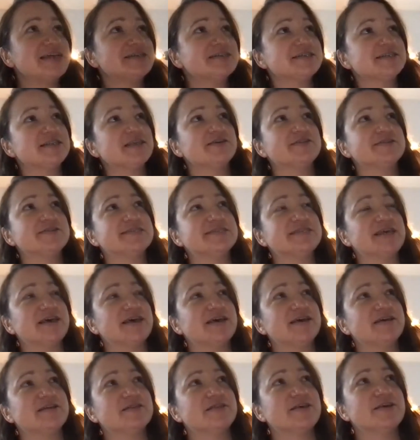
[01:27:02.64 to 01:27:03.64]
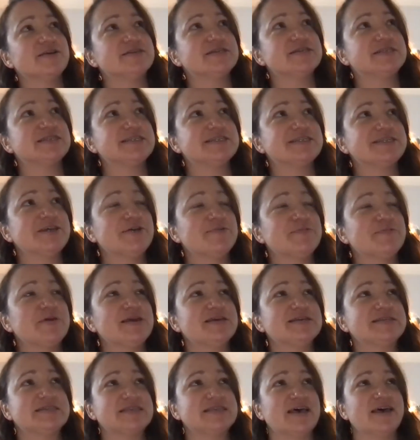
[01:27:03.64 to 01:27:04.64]
to those sci- those
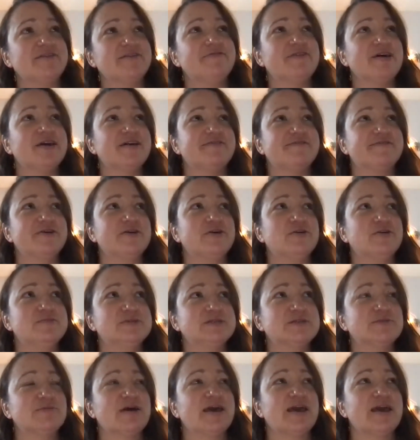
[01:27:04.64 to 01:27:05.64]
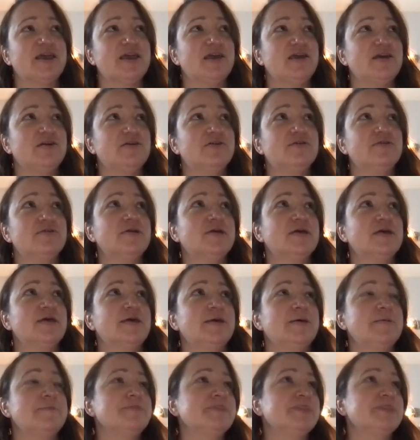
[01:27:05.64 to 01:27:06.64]
dystopian sci-fi films where you
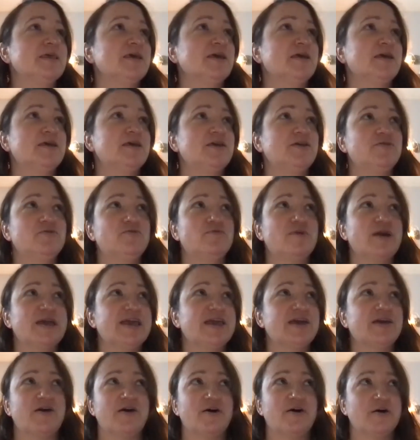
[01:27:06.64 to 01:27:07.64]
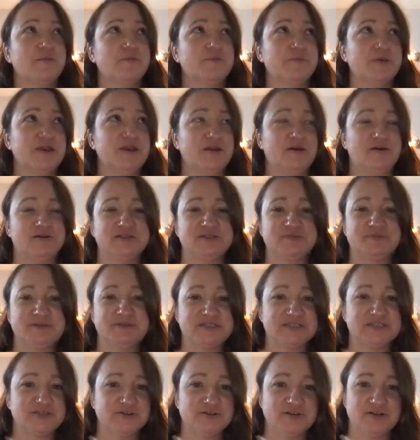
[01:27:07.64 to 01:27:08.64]
you wake up in
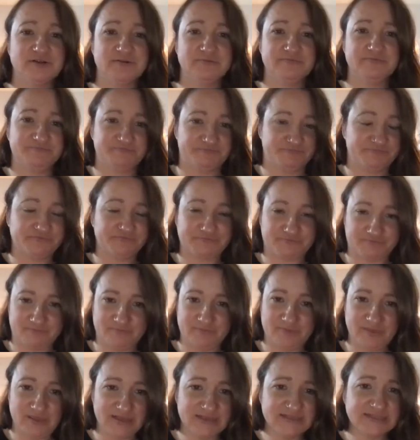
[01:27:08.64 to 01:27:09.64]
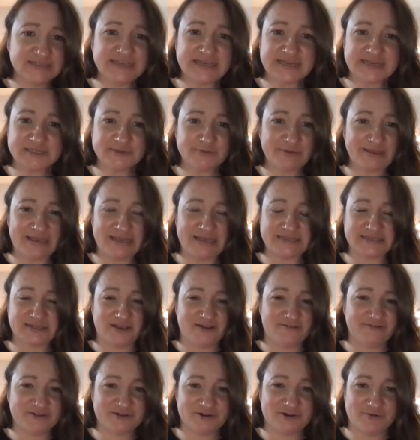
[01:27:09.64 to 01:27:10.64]
hospital six weeks
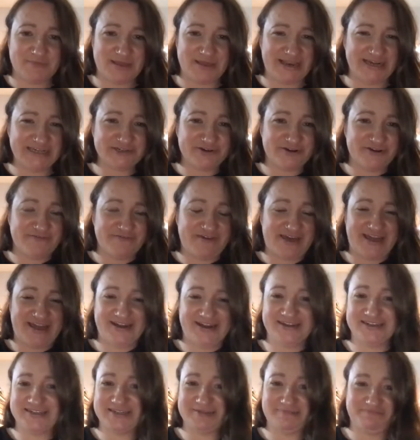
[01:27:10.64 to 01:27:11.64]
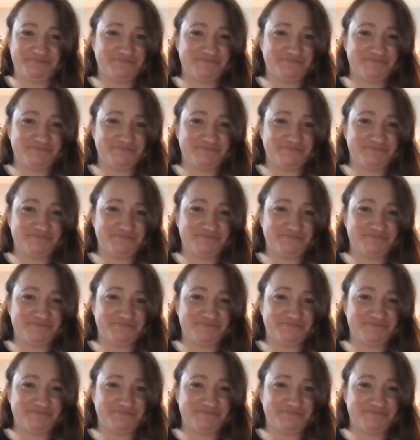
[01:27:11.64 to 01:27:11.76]
after a major event